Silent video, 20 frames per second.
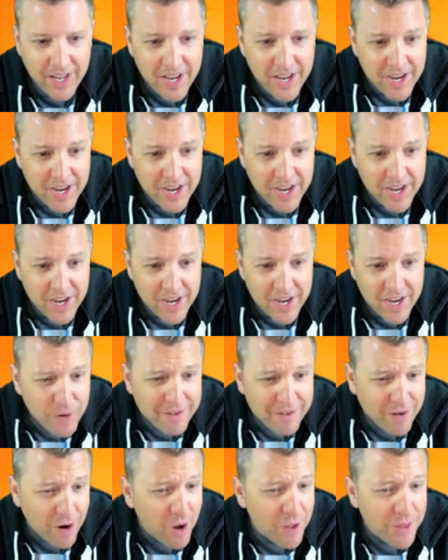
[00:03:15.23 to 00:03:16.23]
So you have
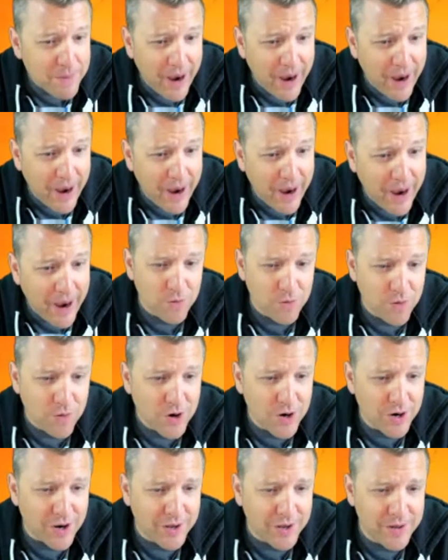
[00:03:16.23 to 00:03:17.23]
all the power in the
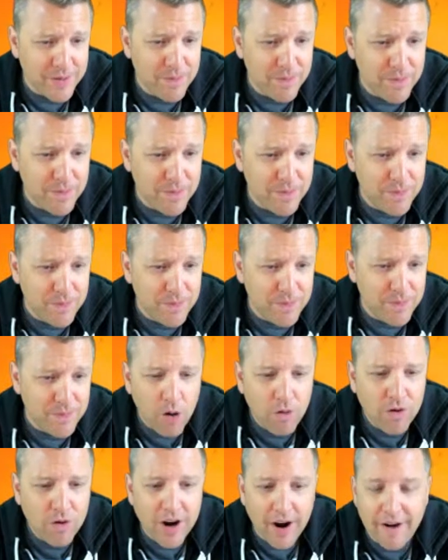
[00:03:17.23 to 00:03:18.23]
world, but
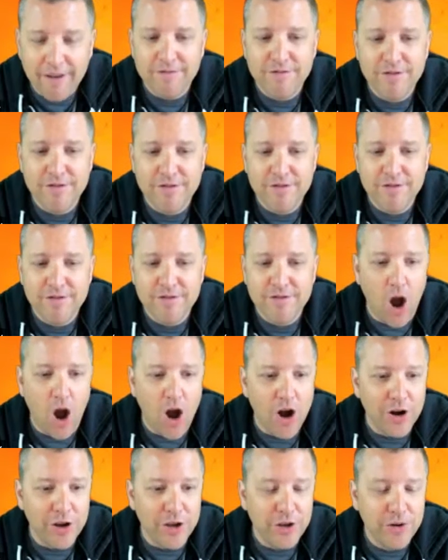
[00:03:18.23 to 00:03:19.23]
how comfortable
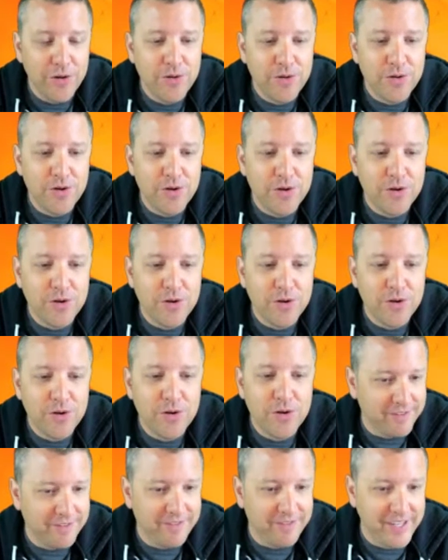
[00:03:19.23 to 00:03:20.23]
are you going
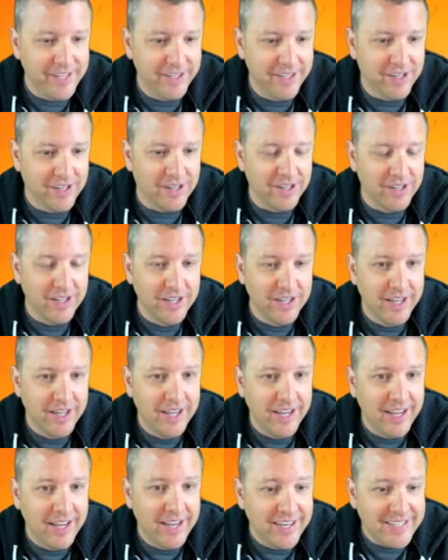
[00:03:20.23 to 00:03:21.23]
to feel
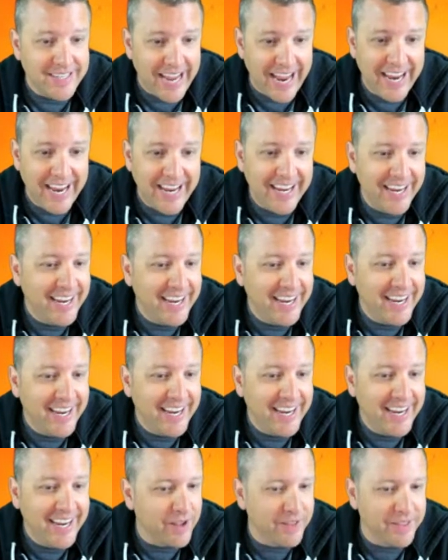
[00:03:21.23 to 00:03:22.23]
taking it
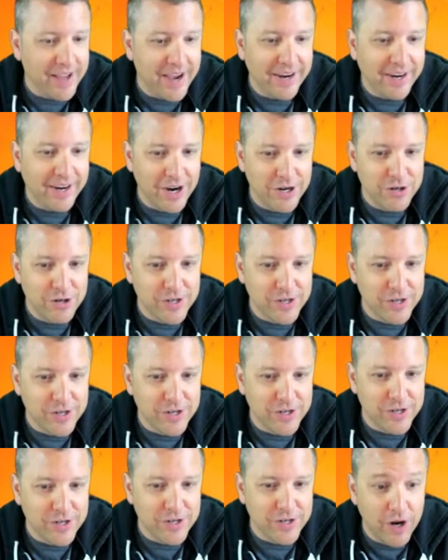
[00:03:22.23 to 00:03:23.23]
out on that country
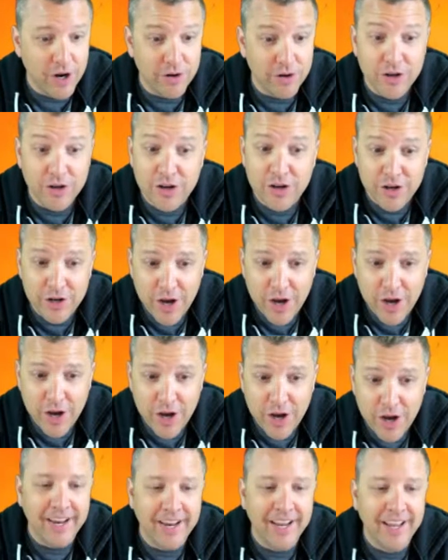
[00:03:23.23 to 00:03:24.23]
dirt road,
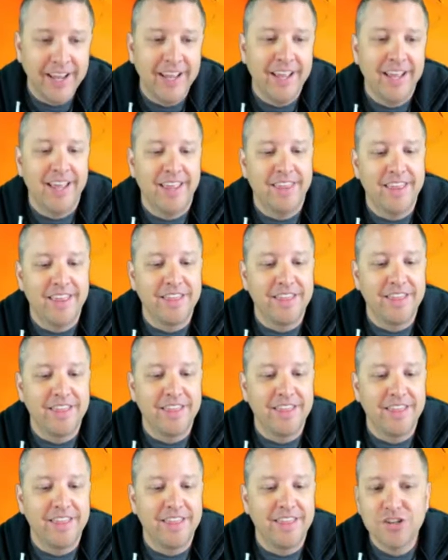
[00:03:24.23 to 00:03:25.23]
knowing that the
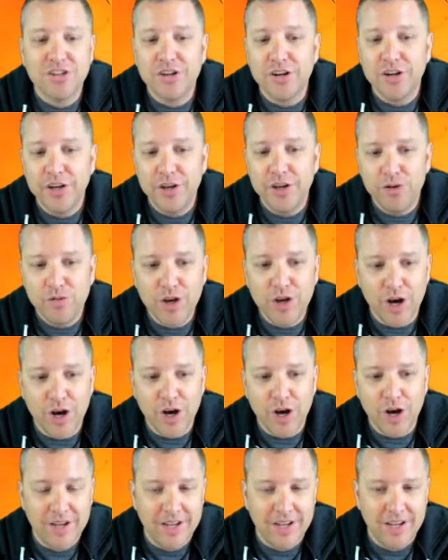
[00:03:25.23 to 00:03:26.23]
faster you
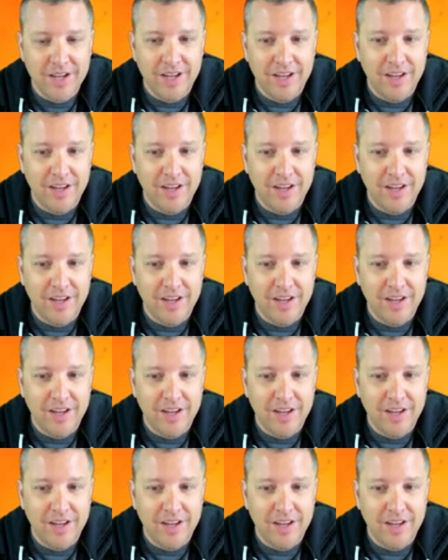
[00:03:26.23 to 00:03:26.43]
go,